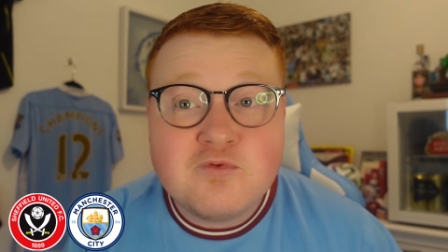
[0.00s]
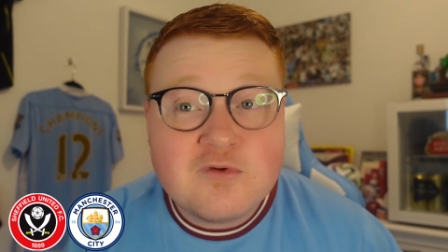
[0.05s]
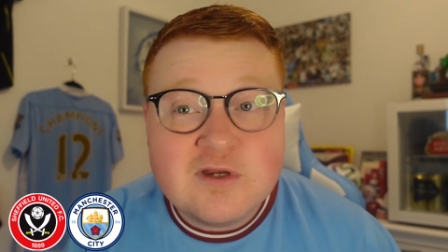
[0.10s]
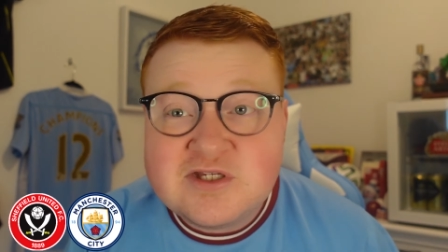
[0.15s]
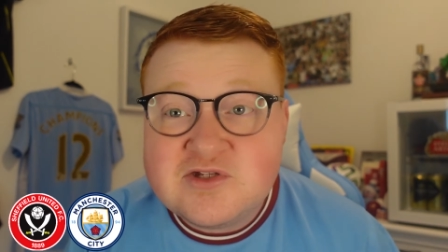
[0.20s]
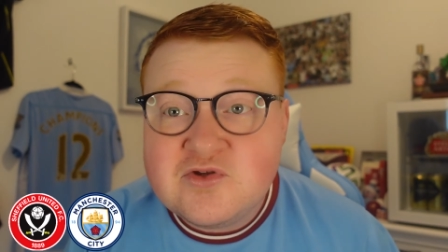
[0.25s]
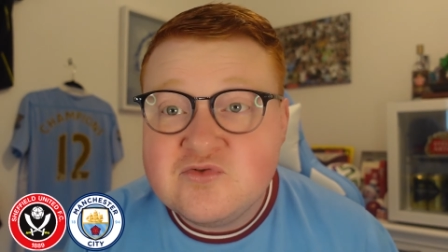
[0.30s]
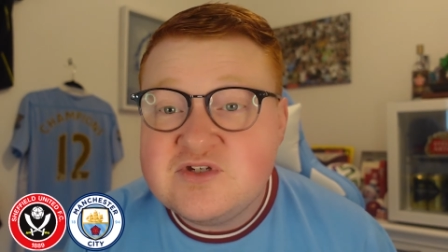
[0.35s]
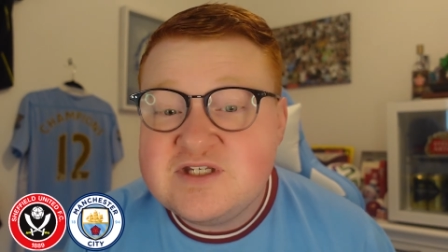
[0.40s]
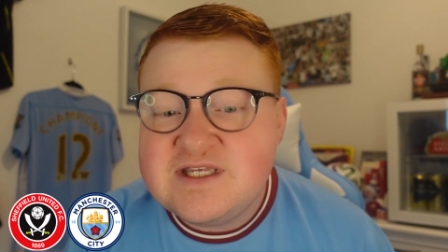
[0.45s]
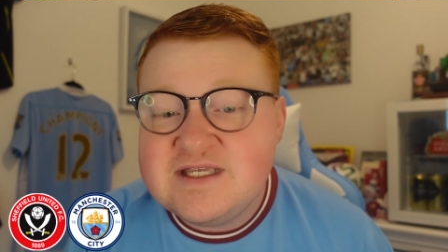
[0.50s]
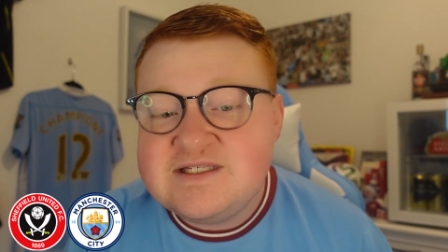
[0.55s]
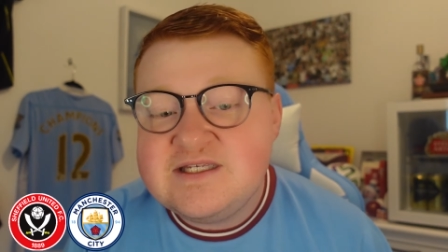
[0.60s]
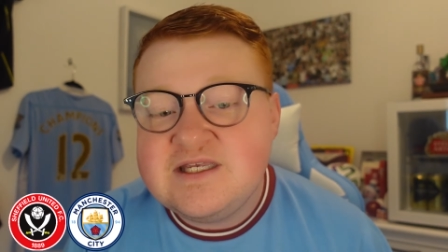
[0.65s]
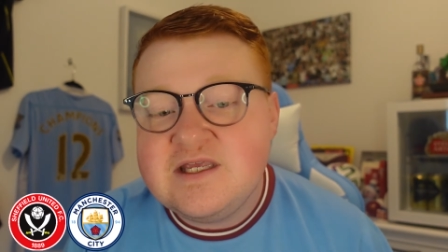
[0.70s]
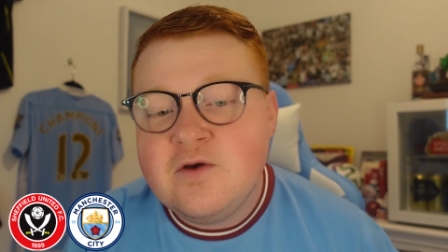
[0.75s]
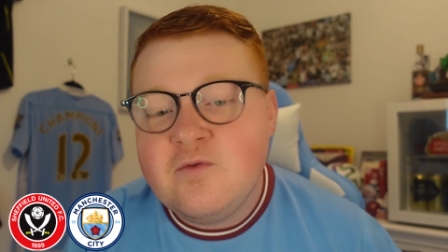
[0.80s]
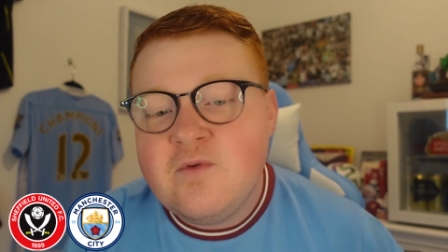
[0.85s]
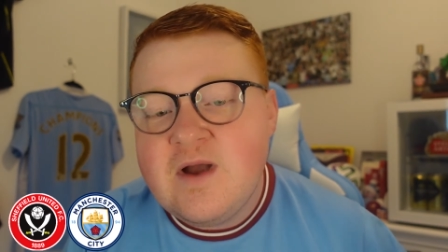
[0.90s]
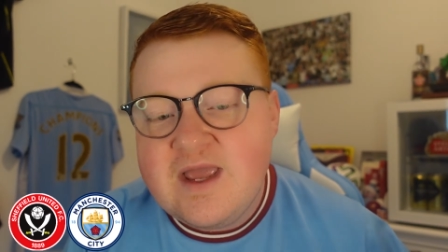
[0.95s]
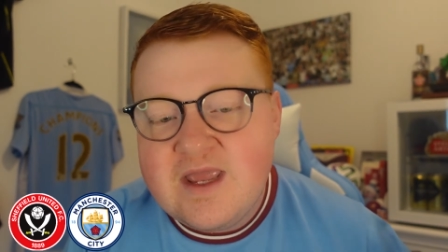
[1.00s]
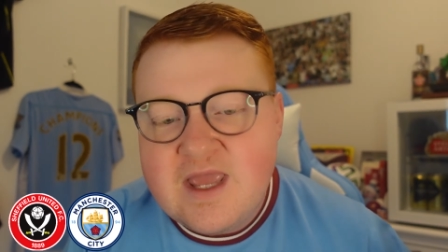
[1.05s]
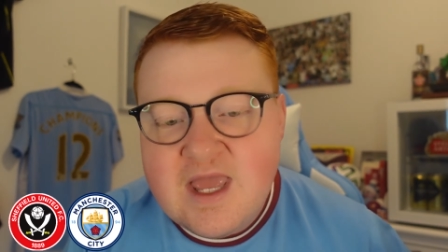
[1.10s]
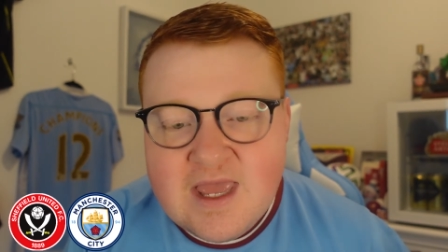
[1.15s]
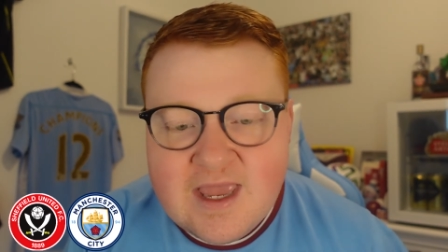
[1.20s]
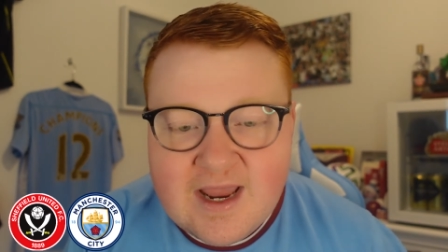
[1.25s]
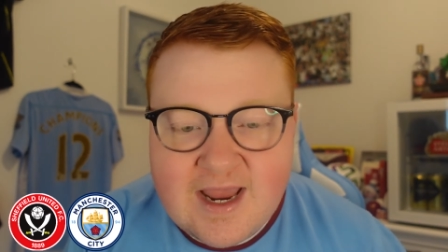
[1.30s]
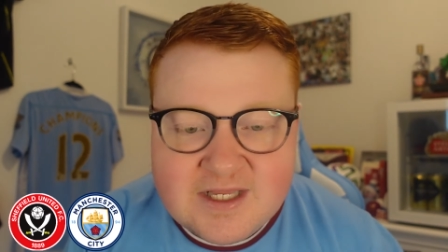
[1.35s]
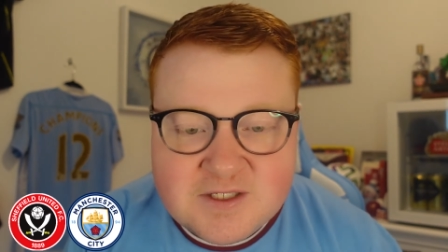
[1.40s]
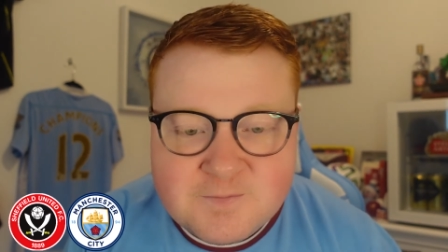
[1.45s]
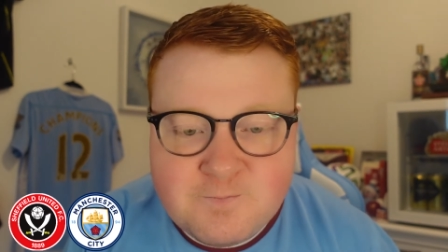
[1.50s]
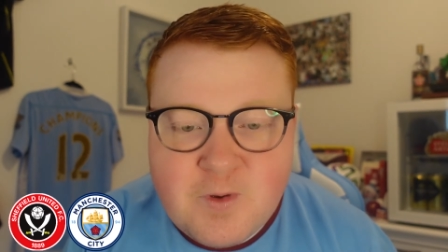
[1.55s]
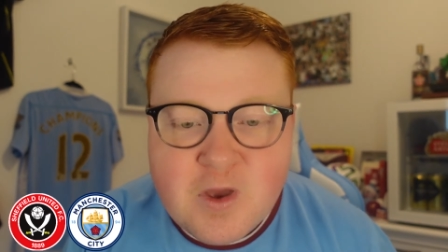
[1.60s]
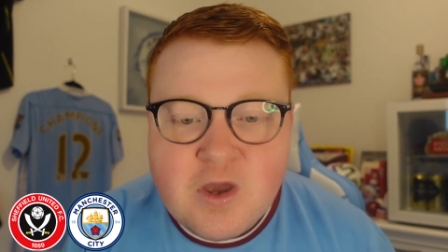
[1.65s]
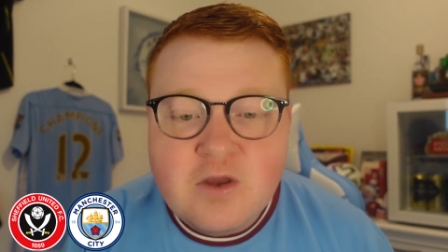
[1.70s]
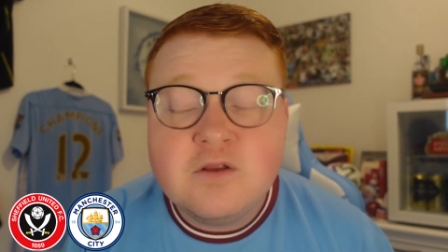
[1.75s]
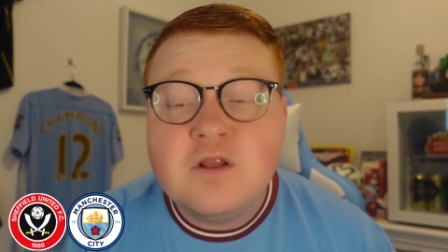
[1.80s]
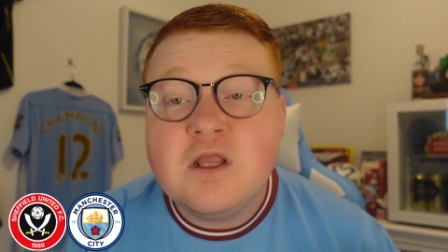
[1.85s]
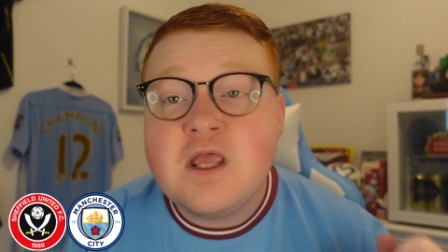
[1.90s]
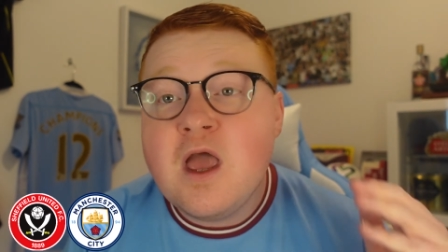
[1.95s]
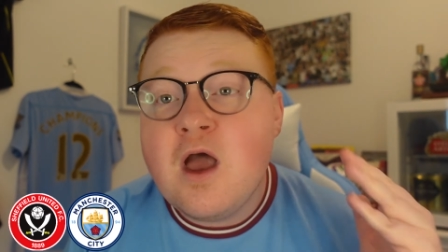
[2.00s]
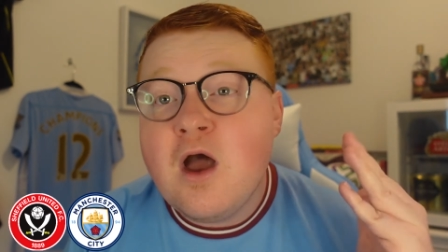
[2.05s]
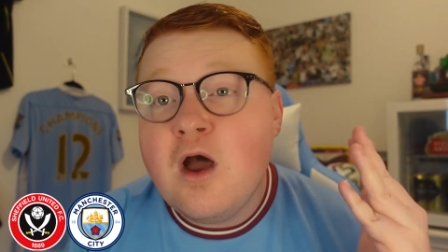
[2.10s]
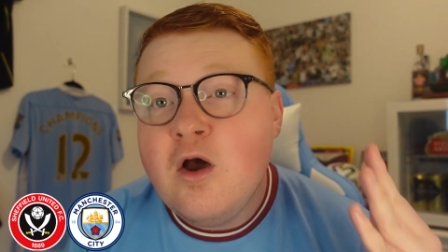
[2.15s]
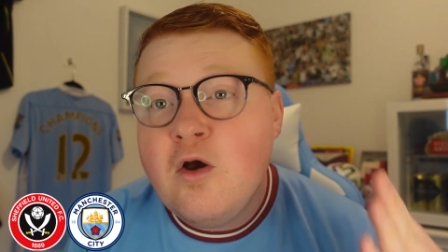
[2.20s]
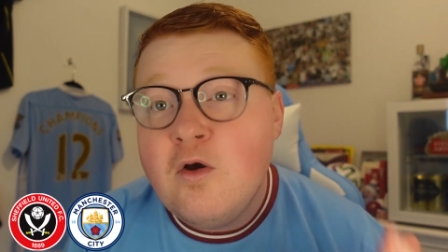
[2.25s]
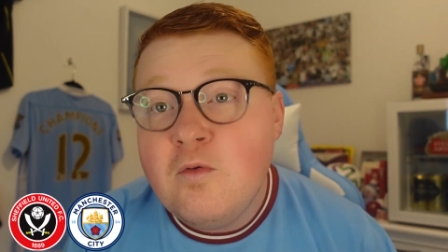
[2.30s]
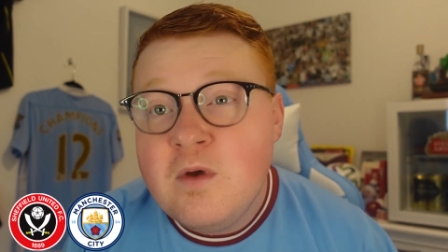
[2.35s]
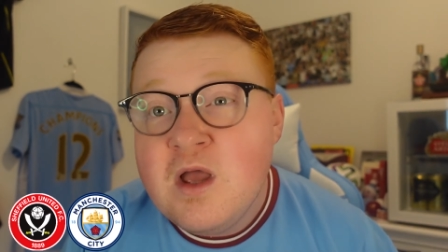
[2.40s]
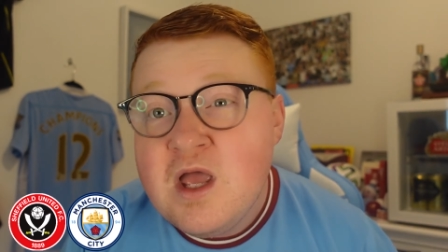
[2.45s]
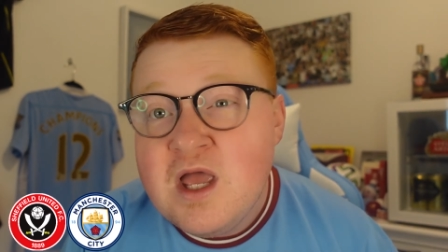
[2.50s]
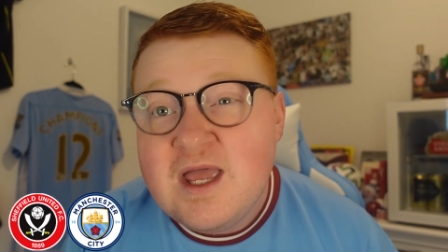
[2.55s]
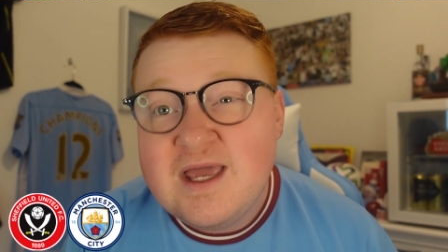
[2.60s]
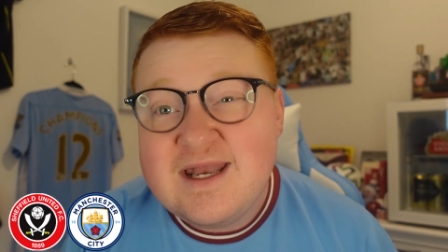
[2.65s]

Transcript: Bristol City away, against Burnley at home,